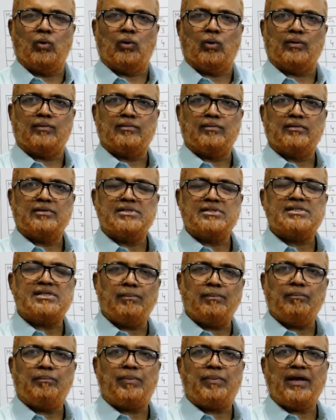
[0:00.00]
rule.
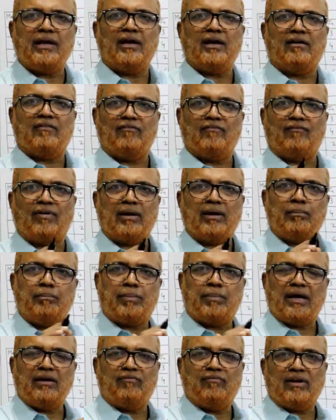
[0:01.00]
Simply one
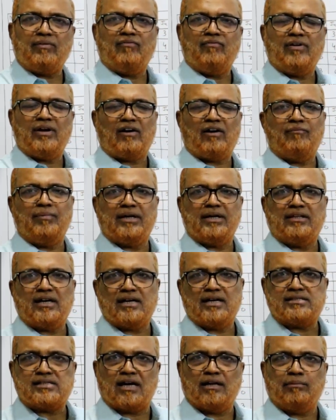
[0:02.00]
by one we have made
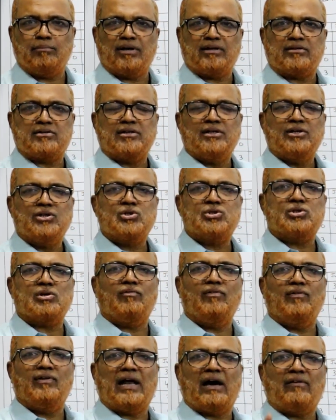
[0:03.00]
the assignment.
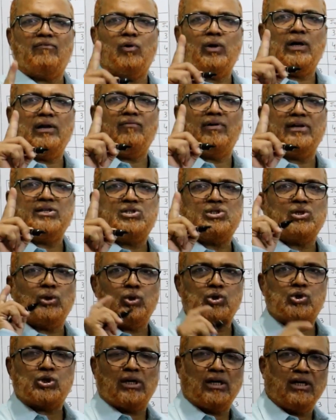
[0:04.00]
So we will have only one
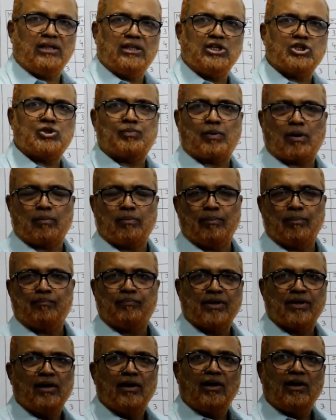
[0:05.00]
solution in this problem.
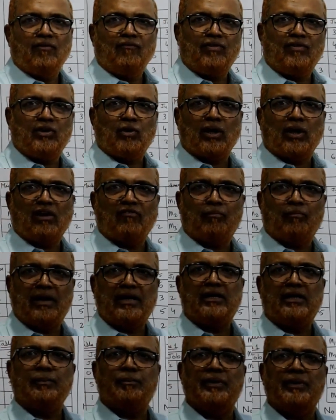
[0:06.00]
We don't have
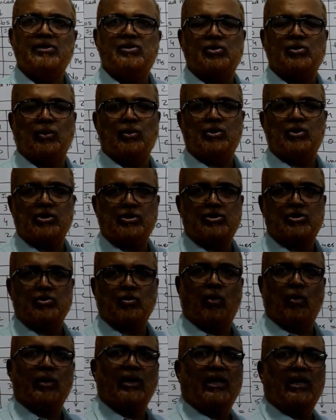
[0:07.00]
multiple
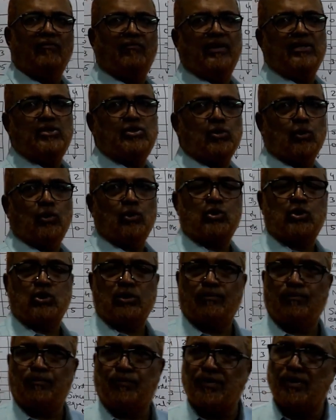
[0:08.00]
solutions. Only one
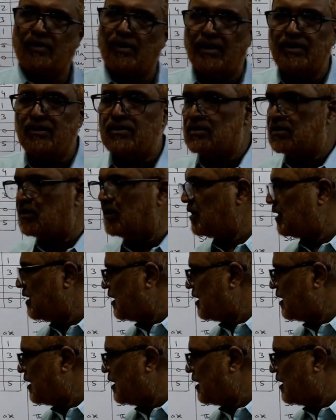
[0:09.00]
solution. Right?